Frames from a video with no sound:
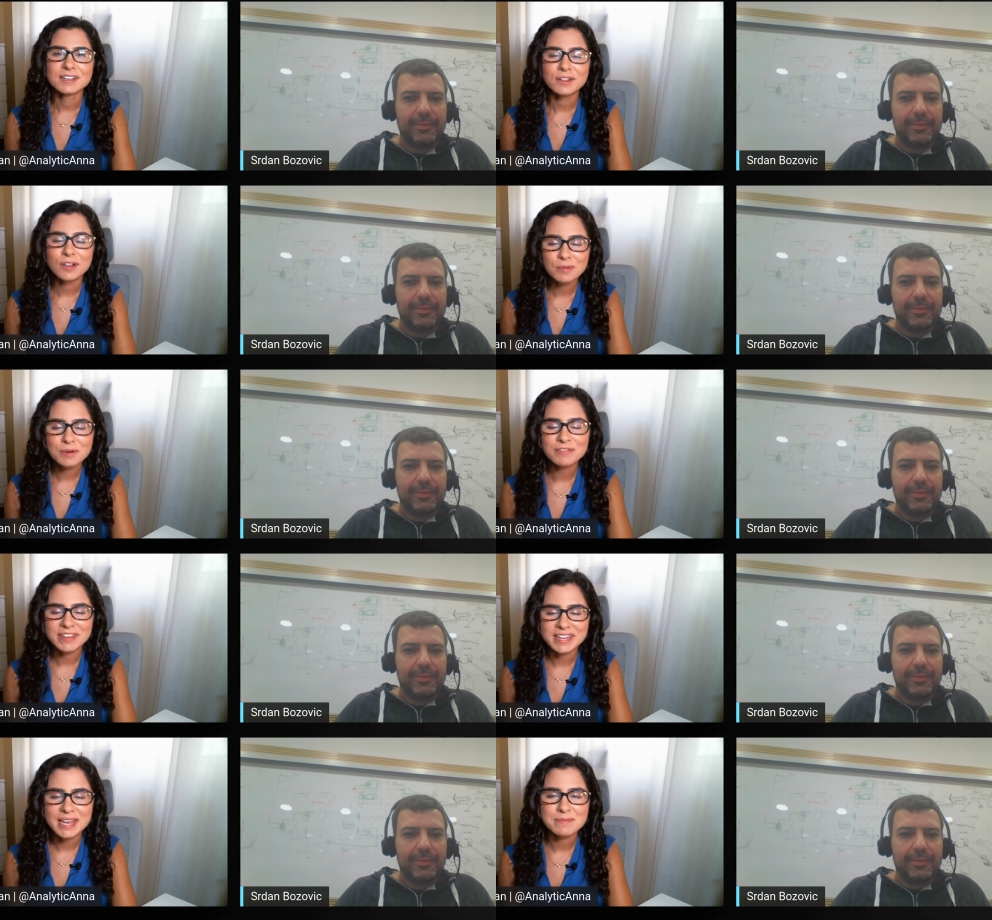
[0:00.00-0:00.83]
Speaker 1: Global
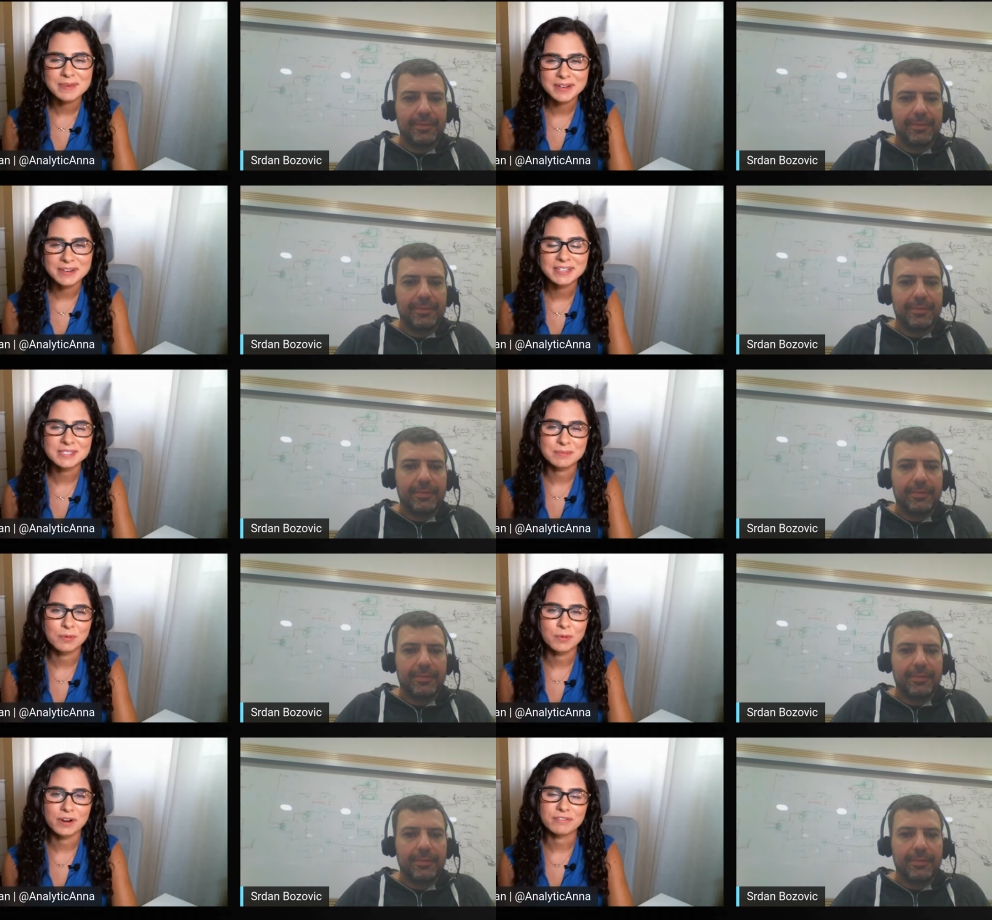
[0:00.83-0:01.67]
V NET peering
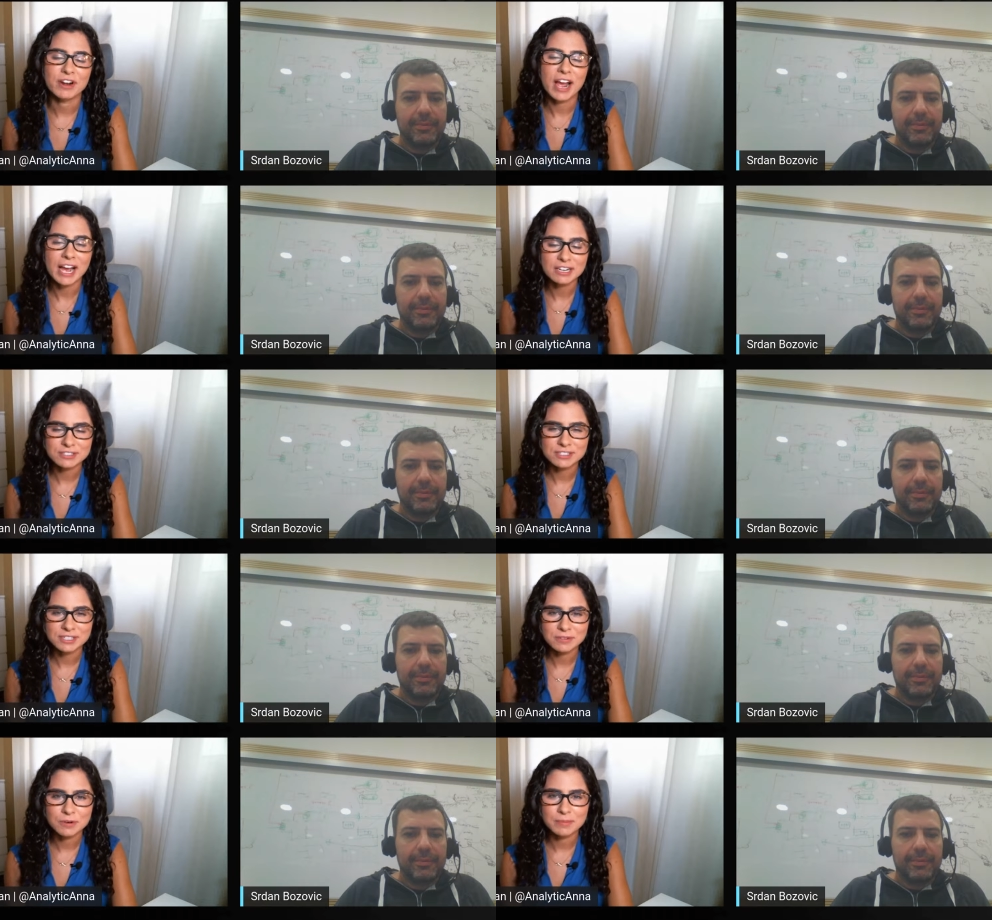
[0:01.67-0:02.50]
support for Azure S
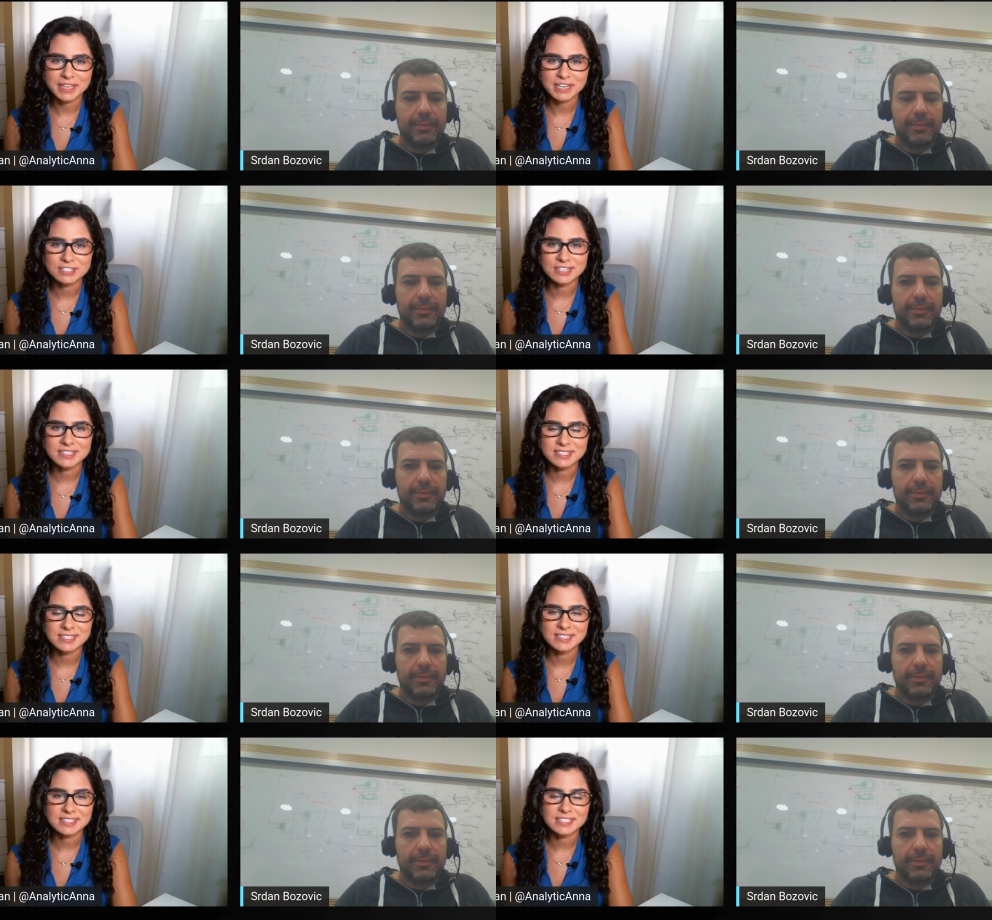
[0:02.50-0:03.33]
Q L Managed
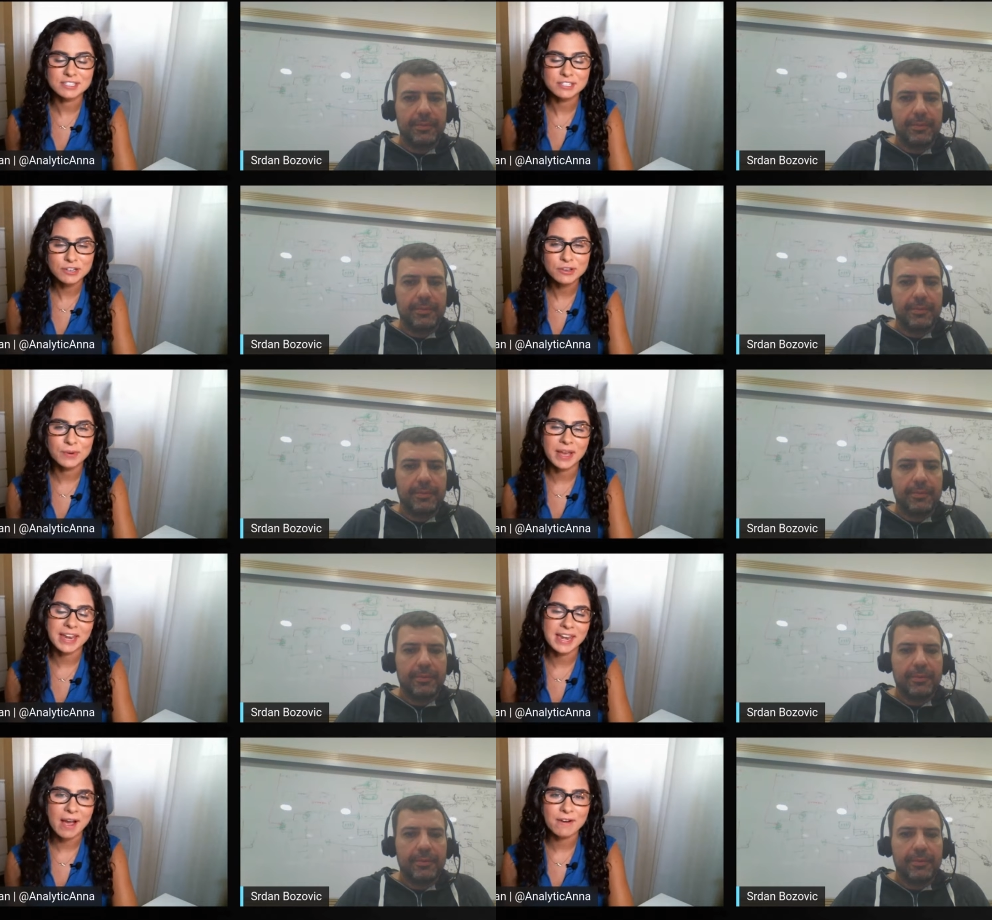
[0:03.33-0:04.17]
Instance is new
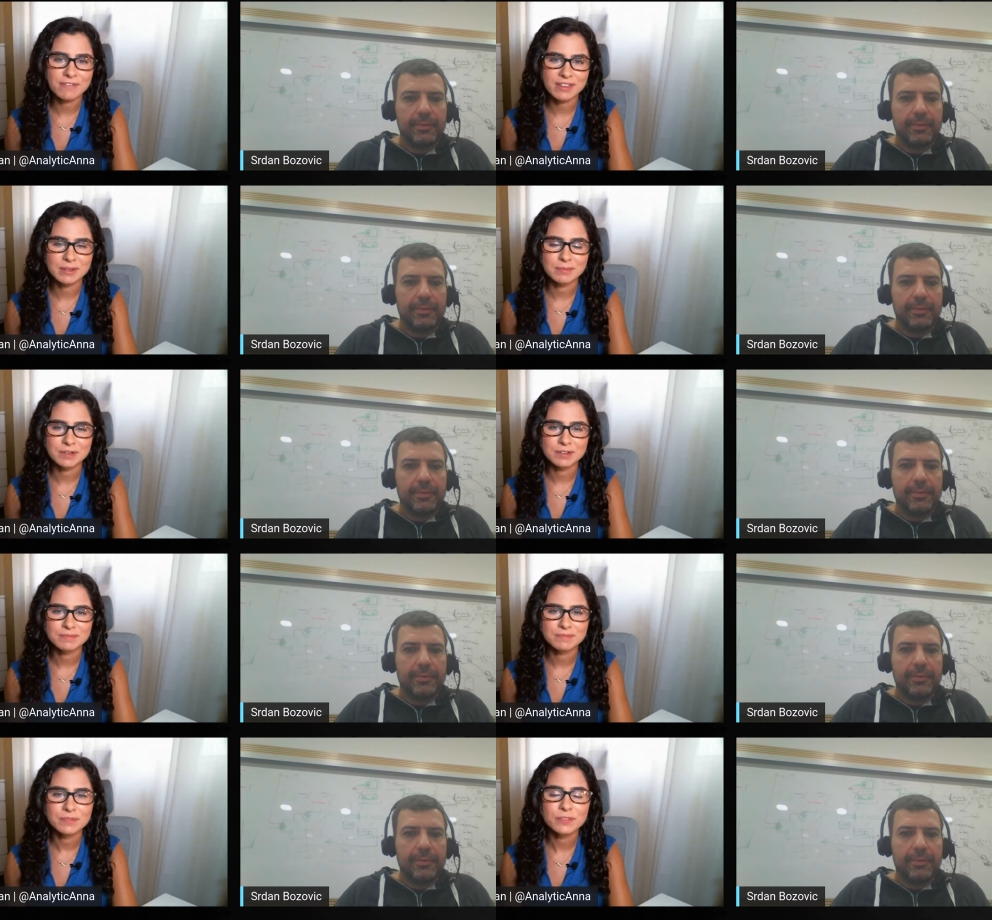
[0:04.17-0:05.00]
and now
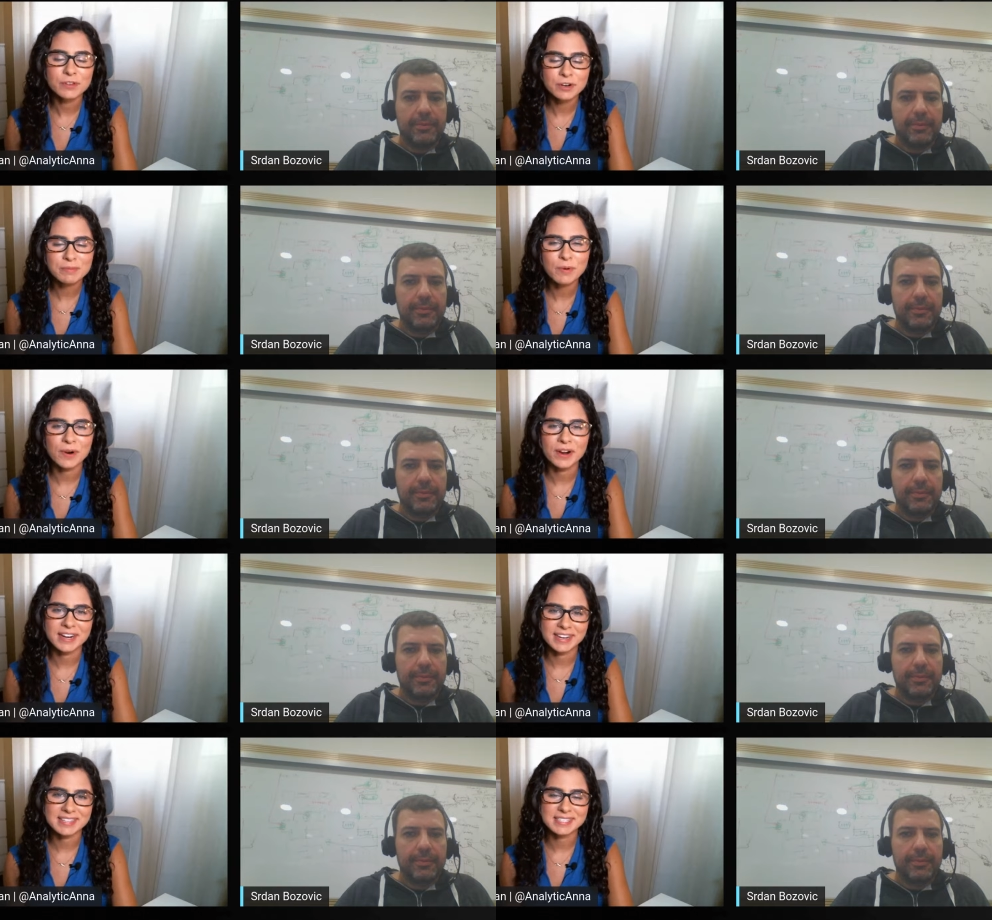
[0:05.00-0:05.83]
available. Learn more
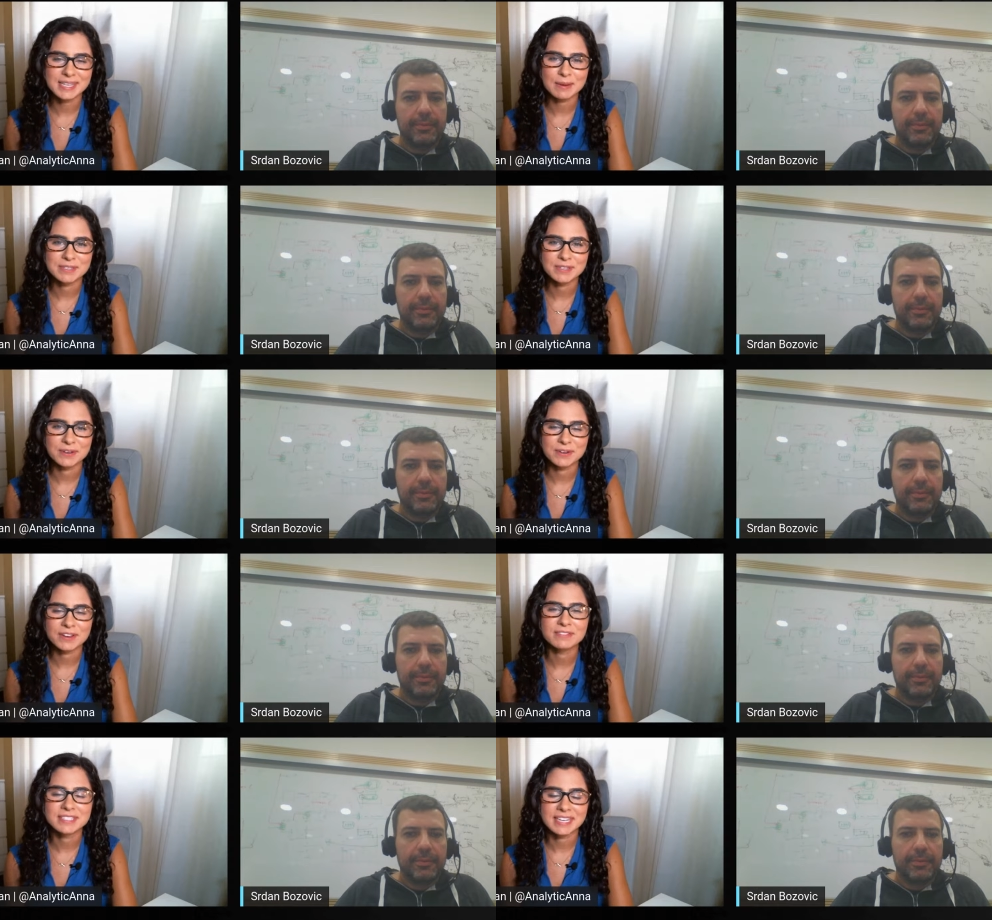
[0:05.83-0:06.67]
in this episode
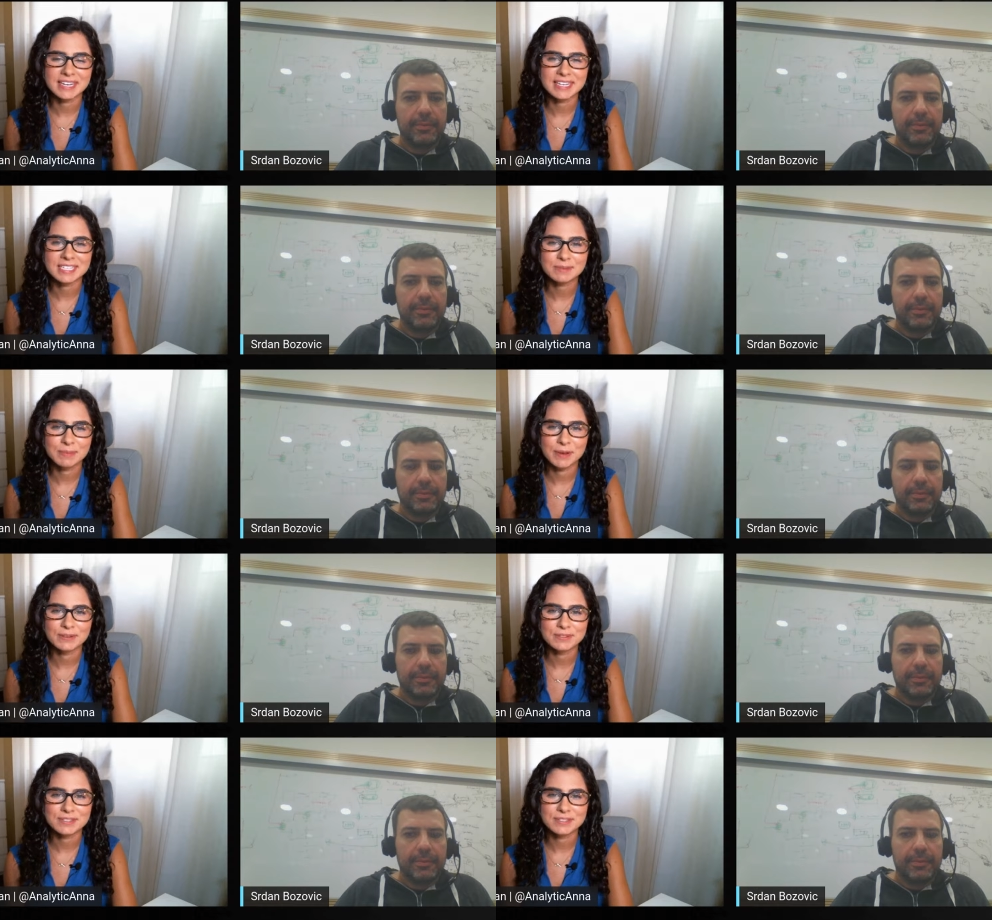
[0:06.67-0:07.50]
of Data
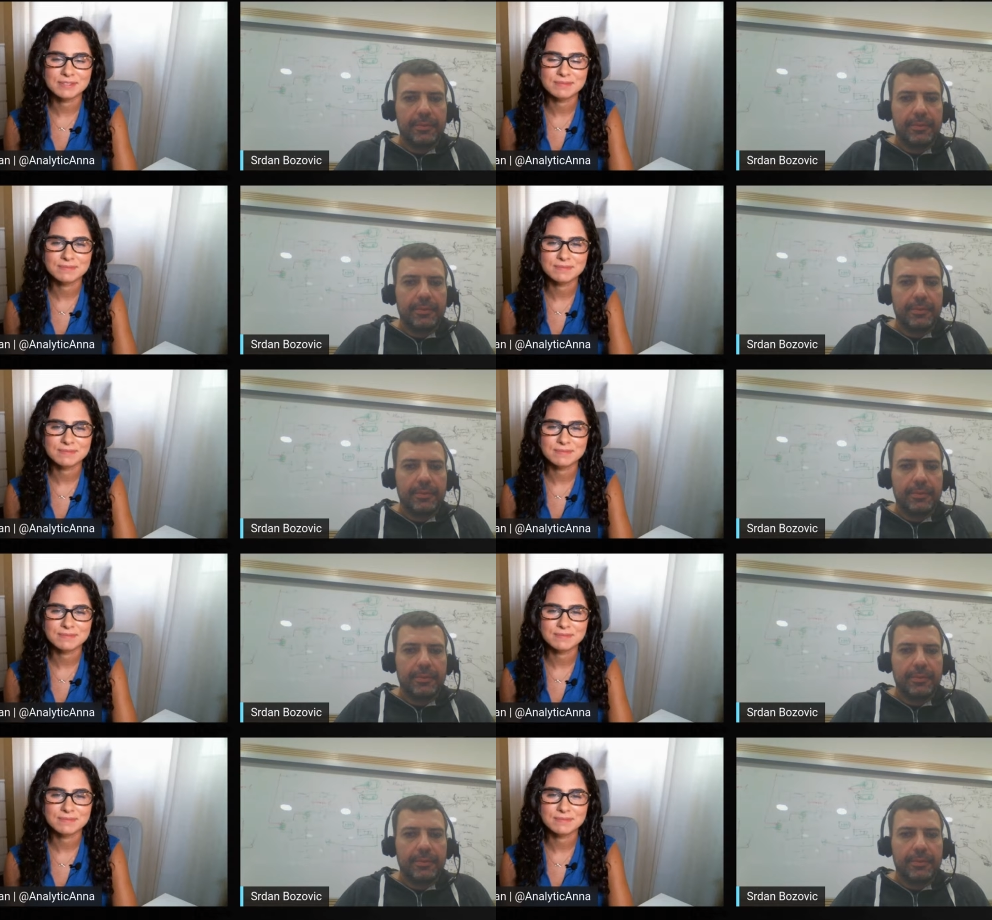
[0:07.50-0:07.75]
Exposed.